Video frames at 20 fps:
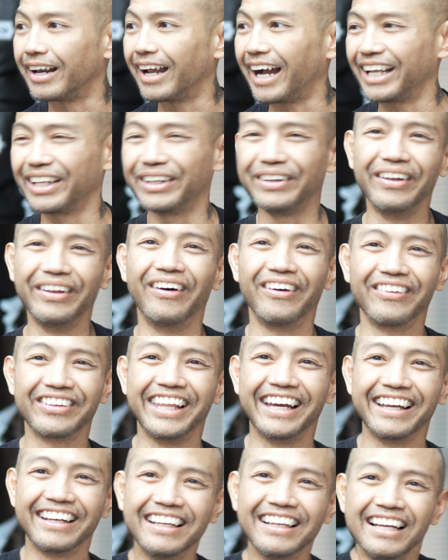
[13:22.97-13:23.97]
I know
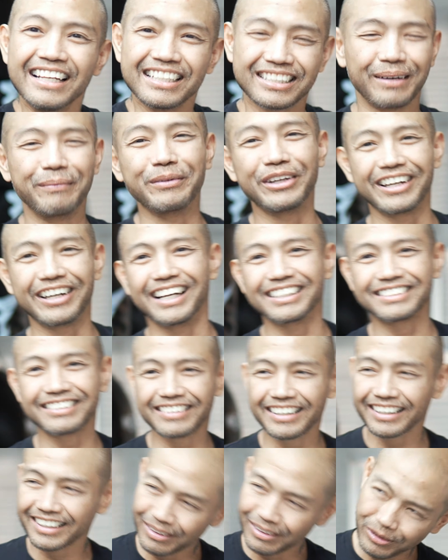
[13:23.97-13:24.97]
that some of you guys are
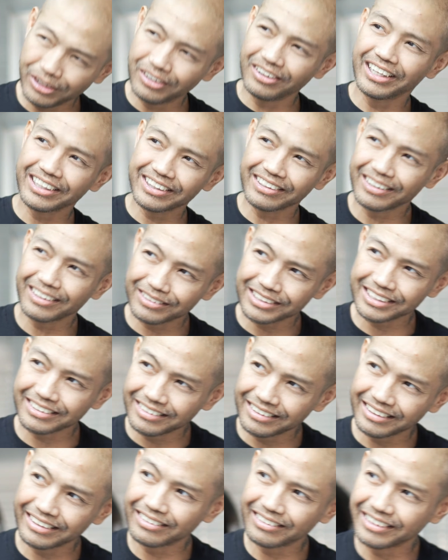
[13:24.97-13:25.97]
thinking, well, I thought I was
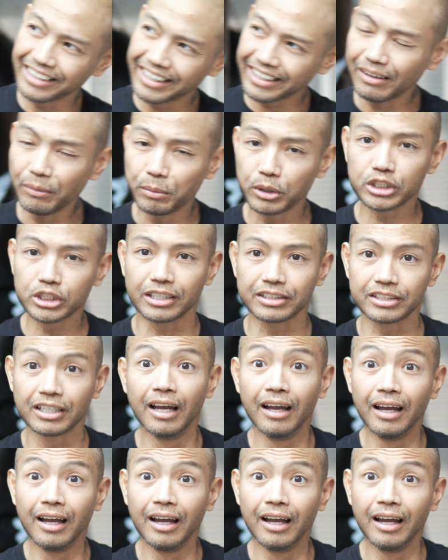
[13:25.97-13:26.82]
gonna learn like elbow shots.